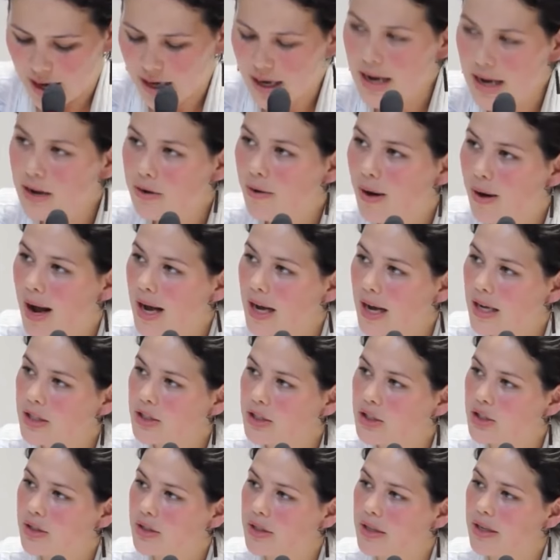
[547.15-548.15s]
And I
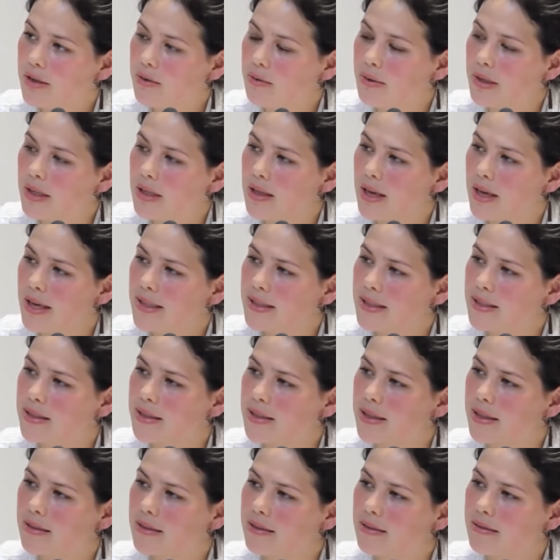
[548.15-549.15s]
gradually
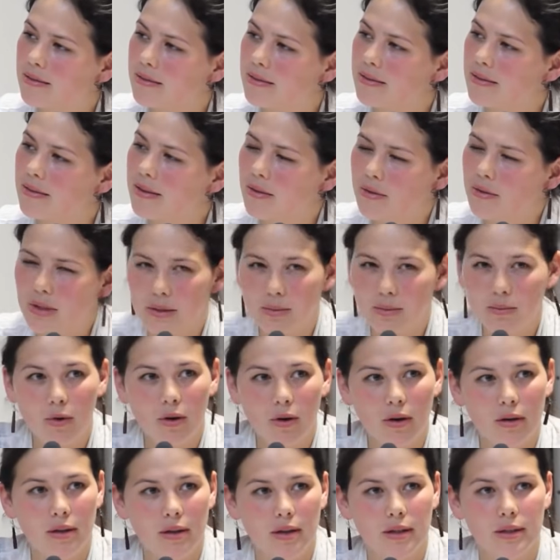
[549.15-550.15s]
realized that there was
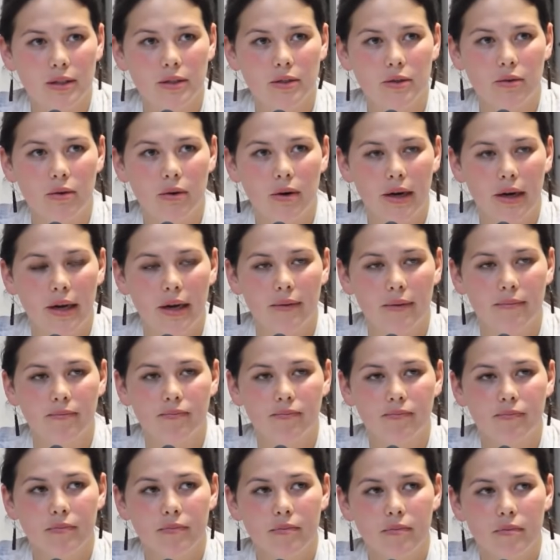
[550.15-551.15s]
more to the story.
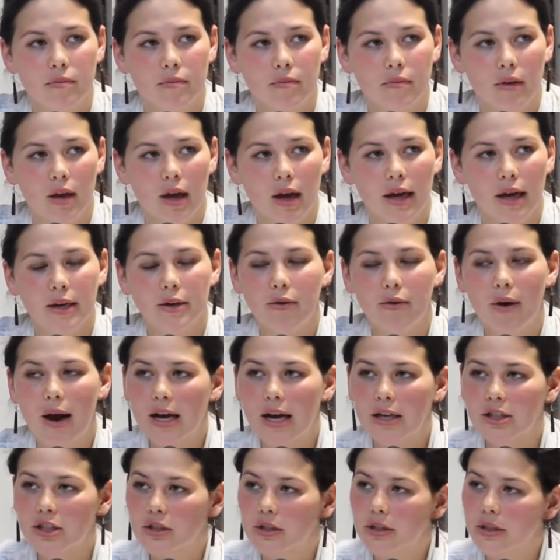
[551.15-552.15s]
I
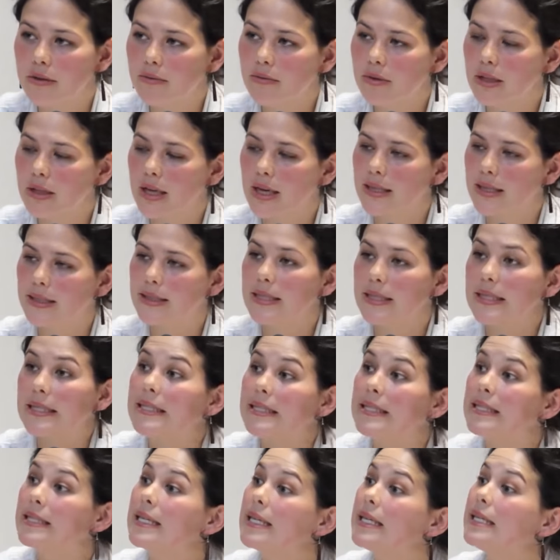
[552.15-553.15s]
gradually realized
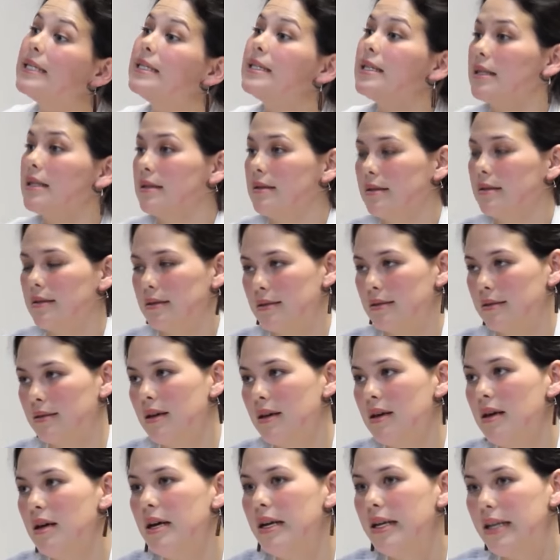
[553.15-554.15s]
that citizens
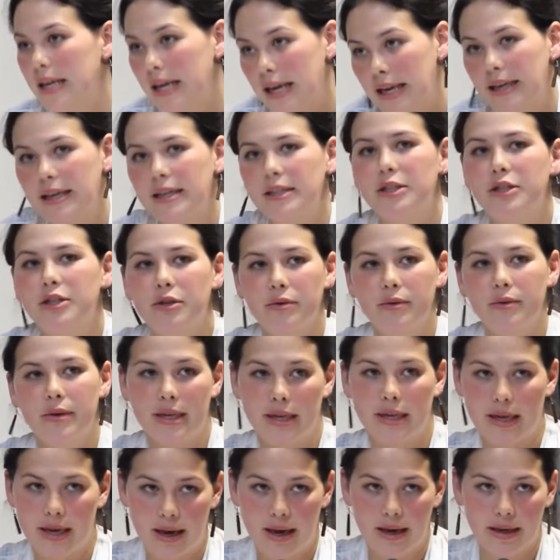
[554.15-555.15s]
needed to
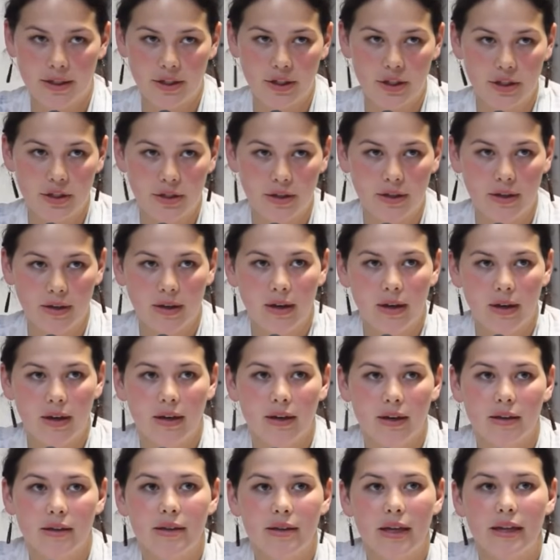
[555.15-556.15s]
engage,
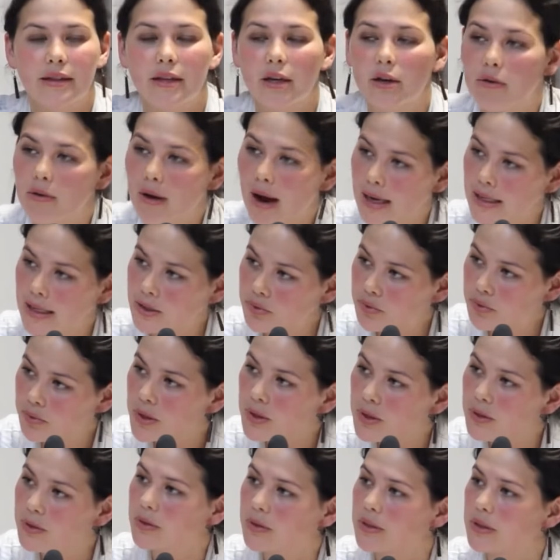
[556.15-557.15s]
that the
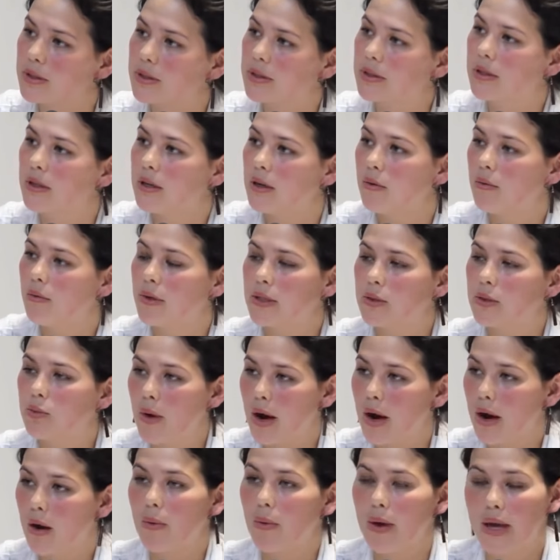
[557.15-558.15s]
grassroots was
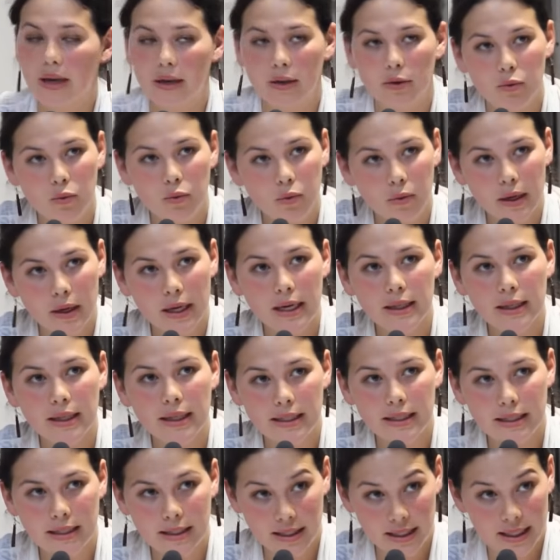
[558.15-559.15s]
where we could
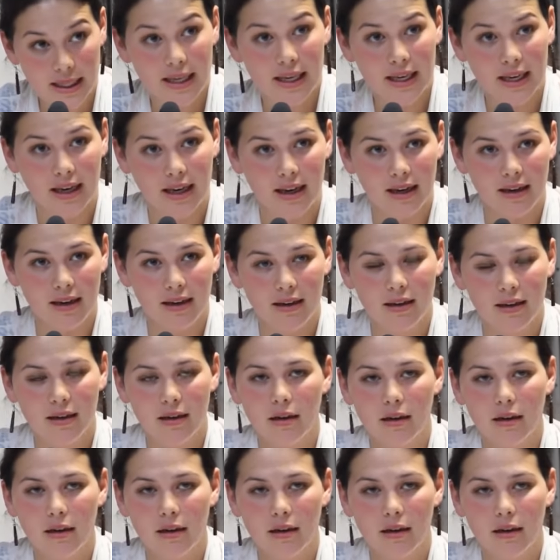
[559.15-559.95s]
really see